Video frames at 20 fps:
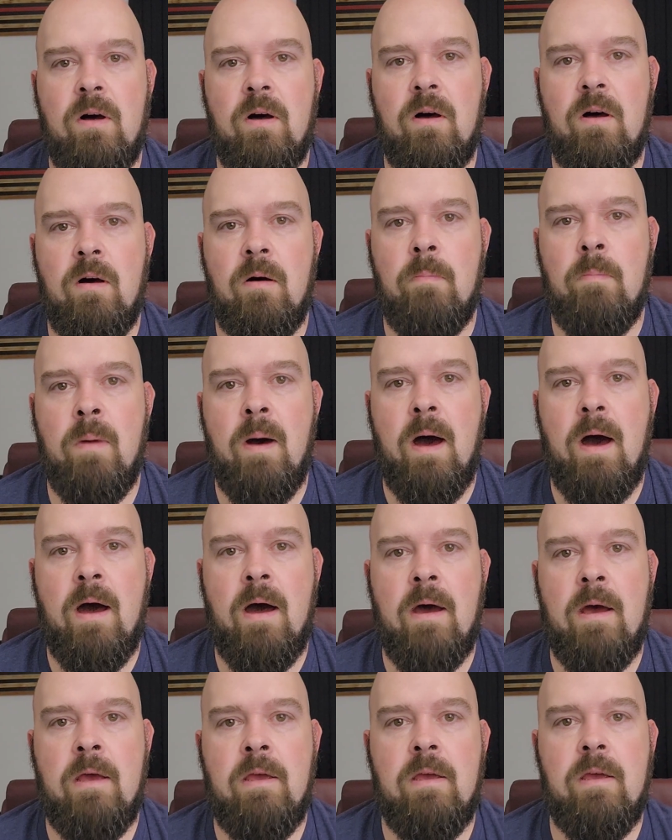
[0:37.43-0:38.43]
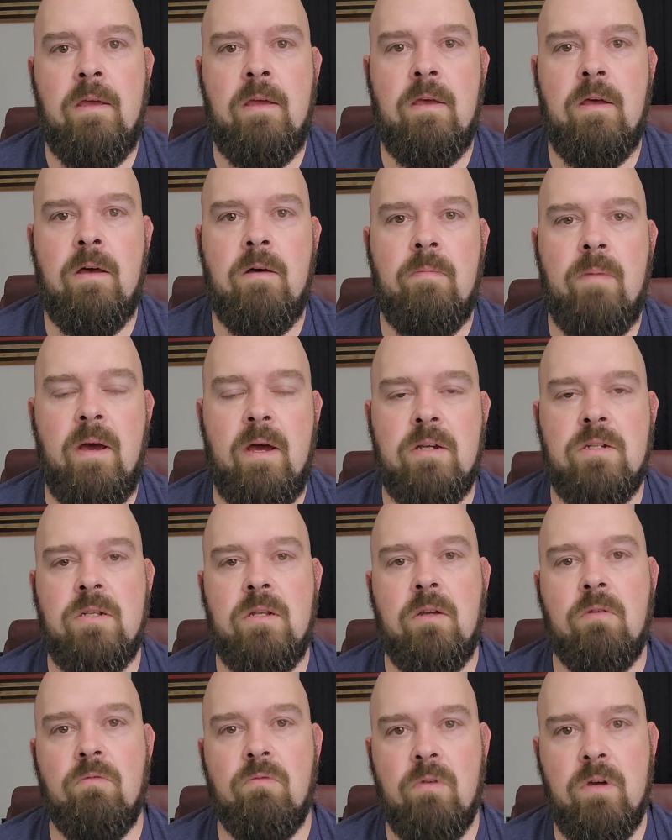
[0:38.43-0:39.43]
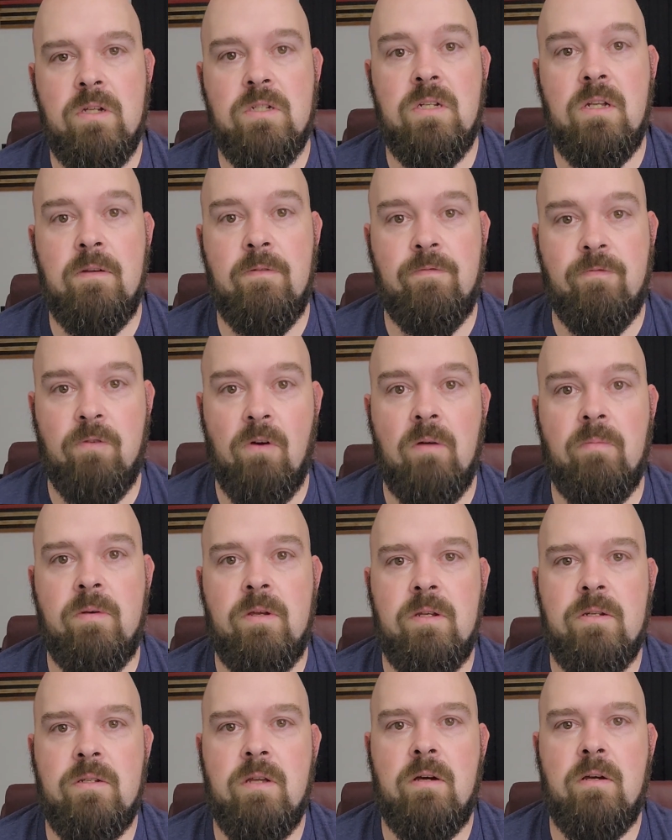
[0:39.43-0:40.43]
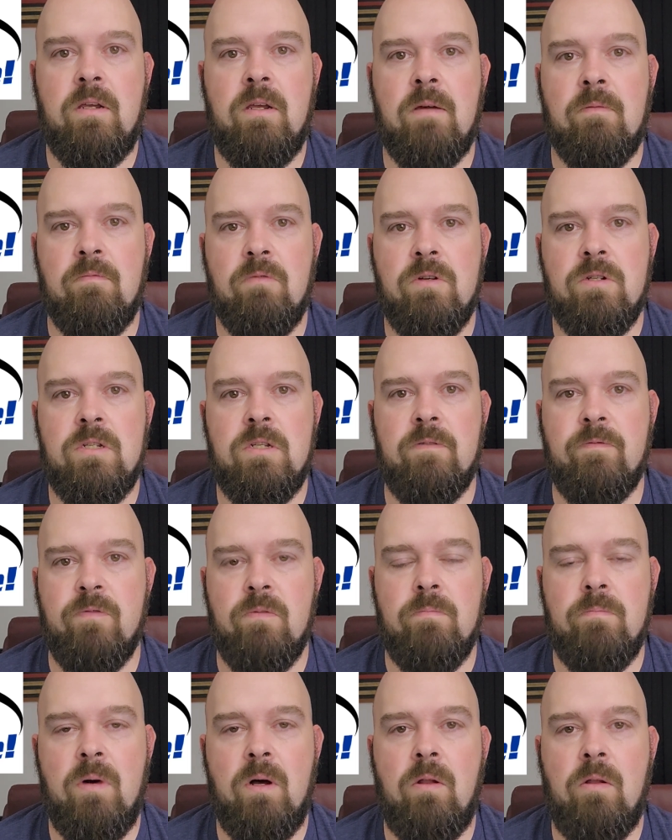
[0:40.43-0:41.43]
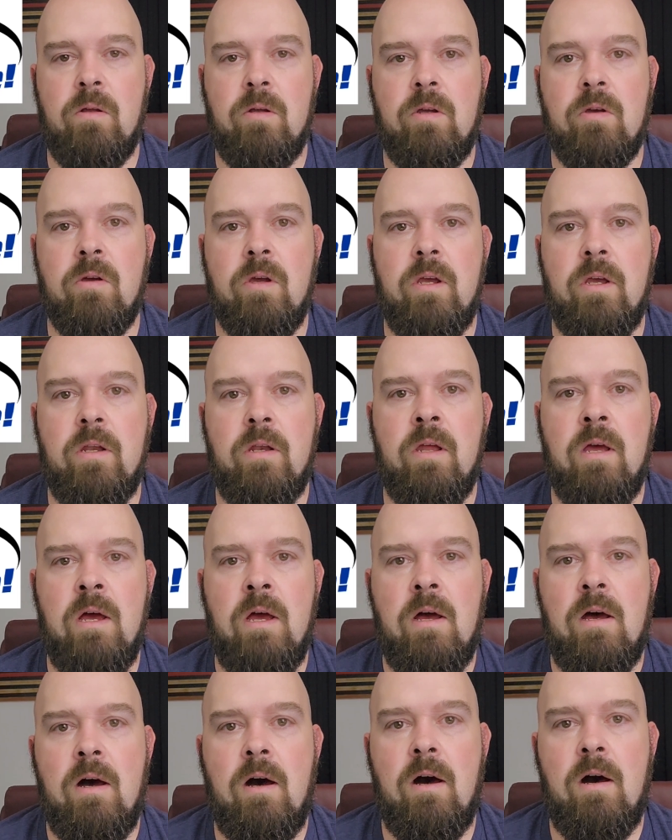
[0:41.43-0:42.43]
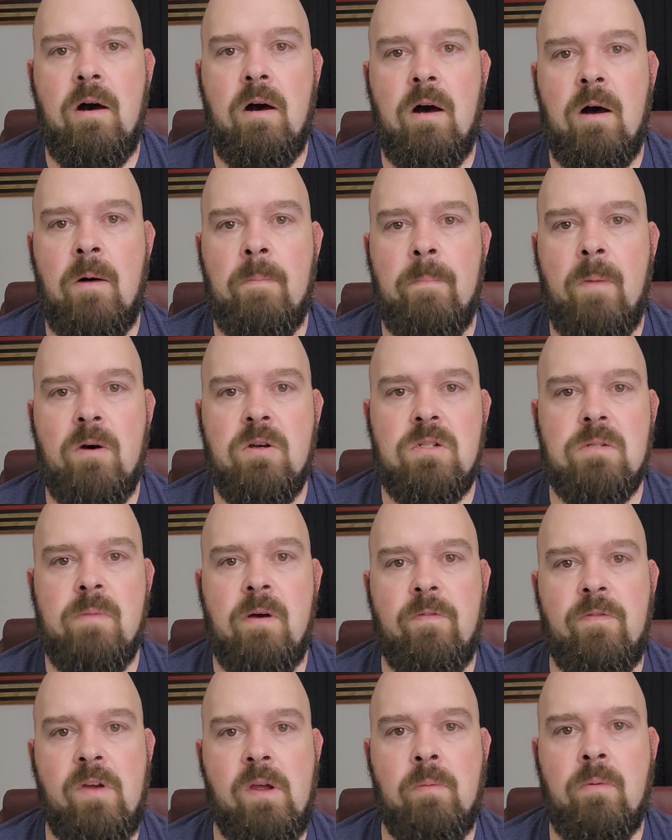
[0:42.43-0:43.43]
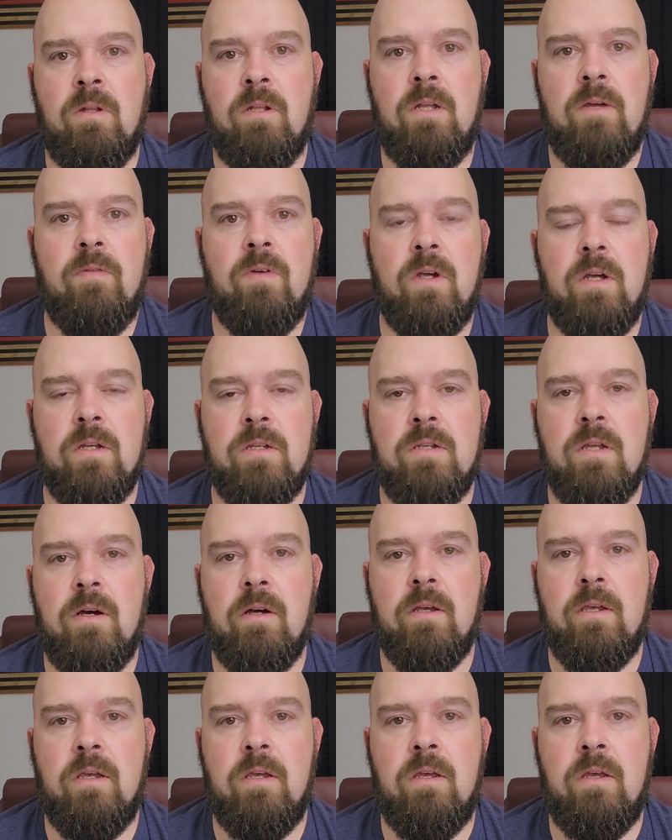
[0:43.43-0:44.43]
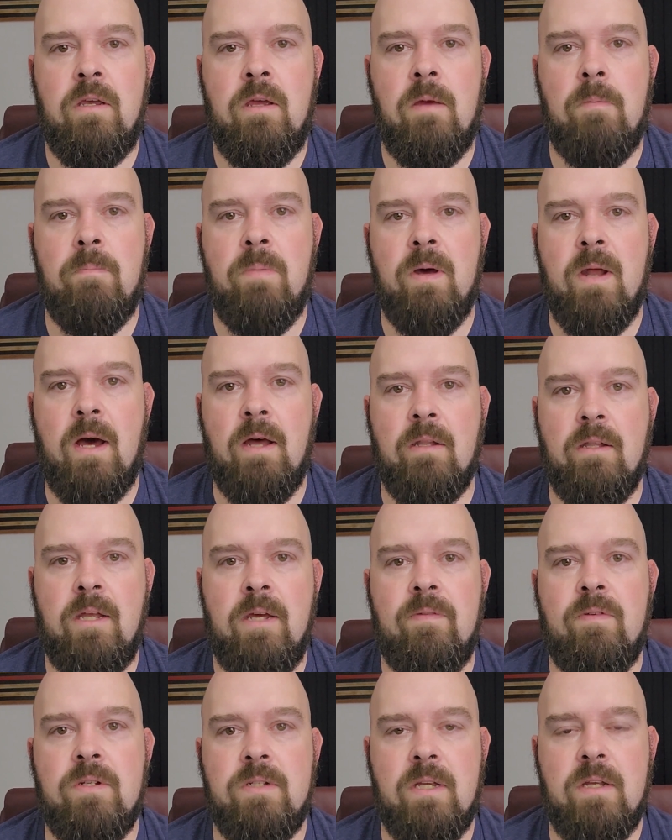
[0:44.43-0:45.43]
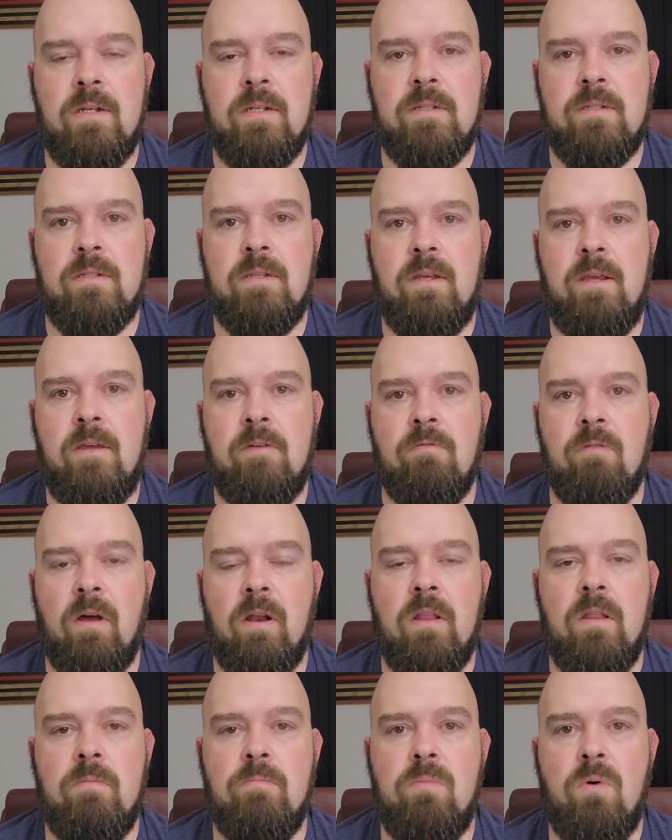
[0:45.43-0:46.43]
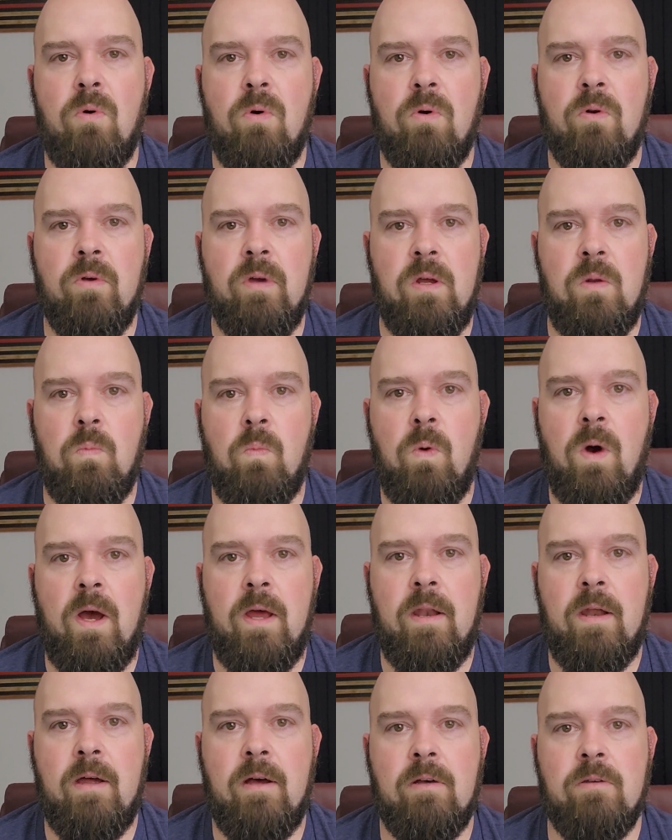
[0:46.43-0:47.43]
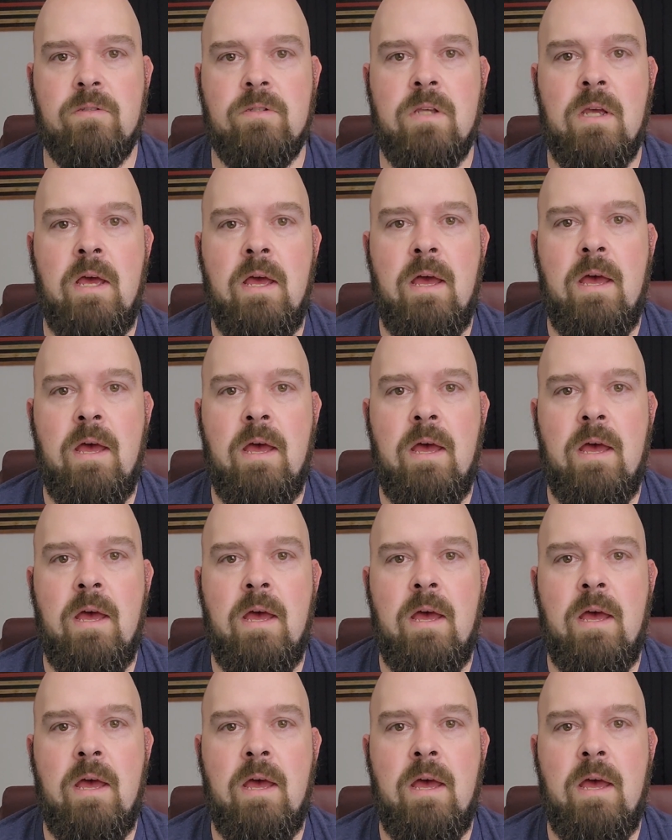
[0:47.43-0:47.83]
I am actually originally from Kentucky. I'm originally from Bowling Green. Most of my family live in Kentucky, but I live in Tennessee, right on the border in White House.